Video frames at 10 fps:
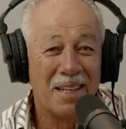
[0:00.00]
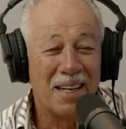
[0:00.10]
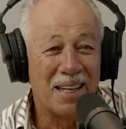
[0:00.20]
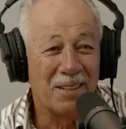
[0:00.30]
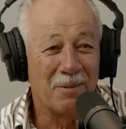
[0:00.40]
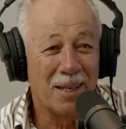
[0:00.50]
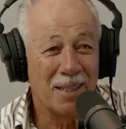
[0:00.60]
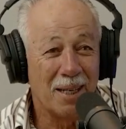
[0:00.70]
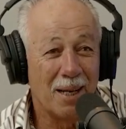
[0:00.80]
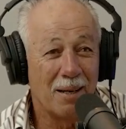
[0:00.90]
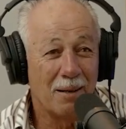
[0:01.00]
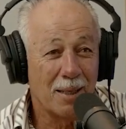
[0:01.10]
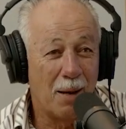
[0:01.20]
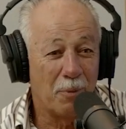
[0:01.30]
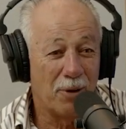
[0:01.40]
Anyway,
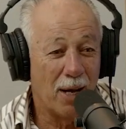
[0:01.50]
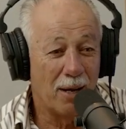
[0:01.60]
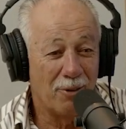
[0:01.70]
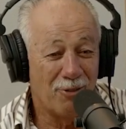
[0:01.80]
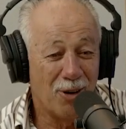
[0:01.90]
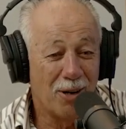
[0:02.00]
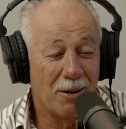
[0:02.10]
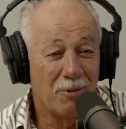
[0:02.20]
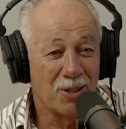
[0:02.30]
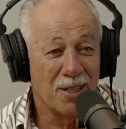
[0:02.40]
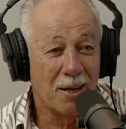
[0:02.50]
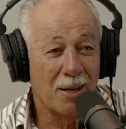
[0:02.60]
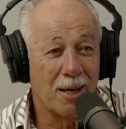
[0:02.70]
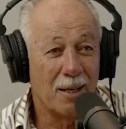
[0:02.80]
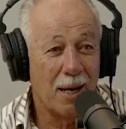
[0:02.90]
come the day of the fight on the
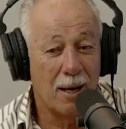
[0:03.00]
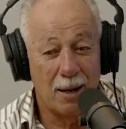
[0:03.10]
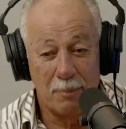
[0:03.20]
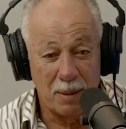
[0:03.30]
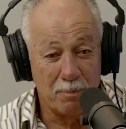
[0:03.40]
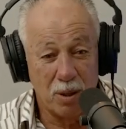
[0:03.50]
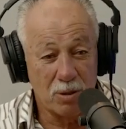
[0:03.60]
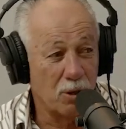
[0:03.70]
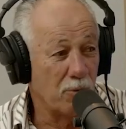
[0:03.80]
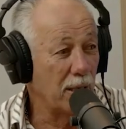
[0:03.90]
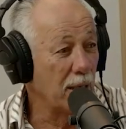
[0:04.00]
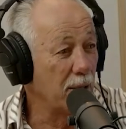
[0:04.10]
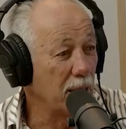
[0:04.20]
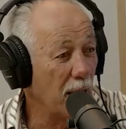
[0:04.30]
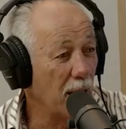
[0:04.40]
Sunday, I had a big boxing ring in
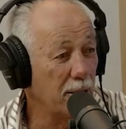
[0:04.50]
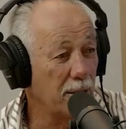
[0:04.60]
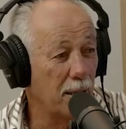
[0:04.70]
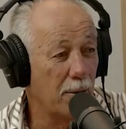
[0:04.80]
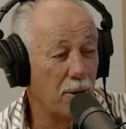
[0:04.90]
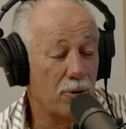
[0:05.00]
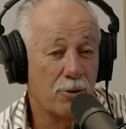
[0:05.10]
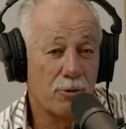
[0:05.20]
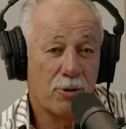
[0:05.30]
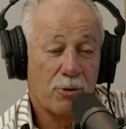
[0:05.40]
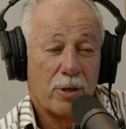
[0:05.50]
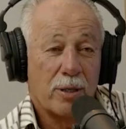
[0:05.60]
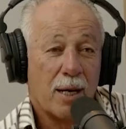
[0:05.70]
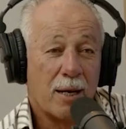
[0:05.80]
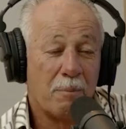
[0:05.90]
the yard, in 3
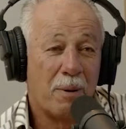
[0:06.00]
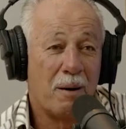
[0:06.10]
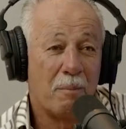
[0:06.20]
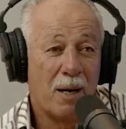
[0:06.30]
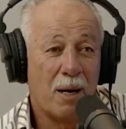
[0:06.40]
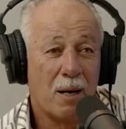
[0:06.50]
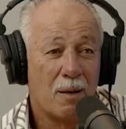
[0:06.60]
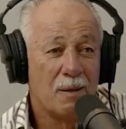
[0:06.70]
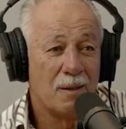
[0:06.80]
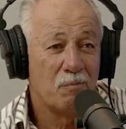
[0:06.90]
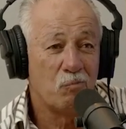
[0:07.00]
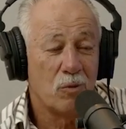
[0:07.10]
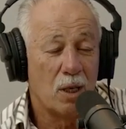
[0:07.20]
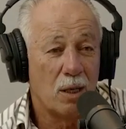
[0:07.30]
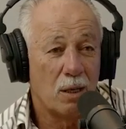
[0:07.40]
yard at Parramatta,
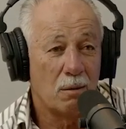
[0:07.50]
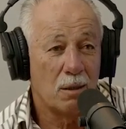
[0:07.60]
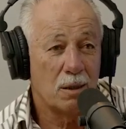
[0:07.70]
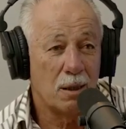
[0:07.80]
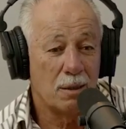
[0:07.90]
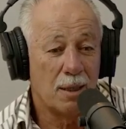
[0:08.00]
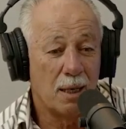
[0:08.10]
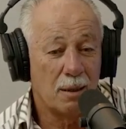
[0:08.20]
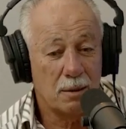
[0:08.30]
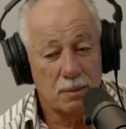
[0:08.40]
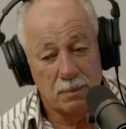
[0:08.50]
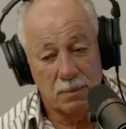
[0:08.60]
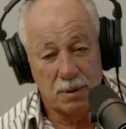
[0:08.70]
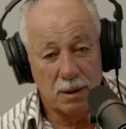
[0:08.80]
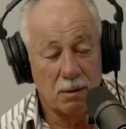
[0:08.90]
and I said, go
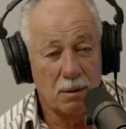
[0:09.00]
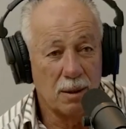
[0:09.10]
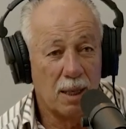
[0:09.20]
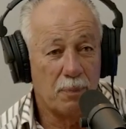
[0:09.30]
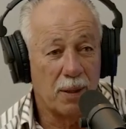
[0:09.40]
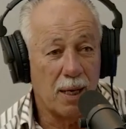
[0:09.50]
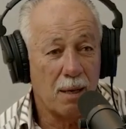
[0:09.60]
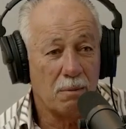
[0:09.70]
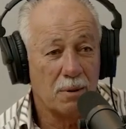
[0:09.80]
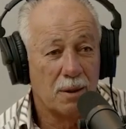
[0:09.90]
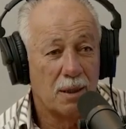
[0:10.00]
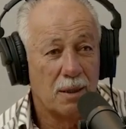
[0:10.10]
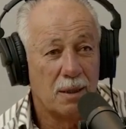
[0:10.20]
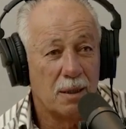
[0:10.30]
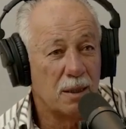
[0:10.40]
on, up you go.
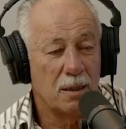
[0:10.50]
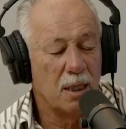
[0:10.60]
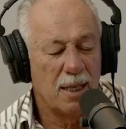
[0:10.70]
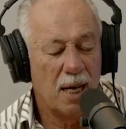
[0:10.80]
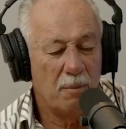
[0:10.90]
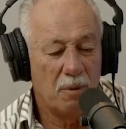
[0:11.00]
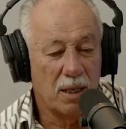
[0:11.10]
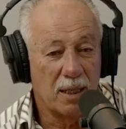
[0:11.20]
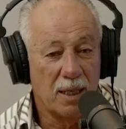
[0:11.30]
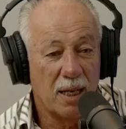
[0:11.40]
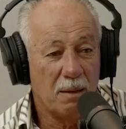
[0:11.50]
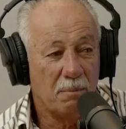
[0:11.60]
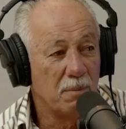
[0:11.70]
And he said, I'm not going to get up.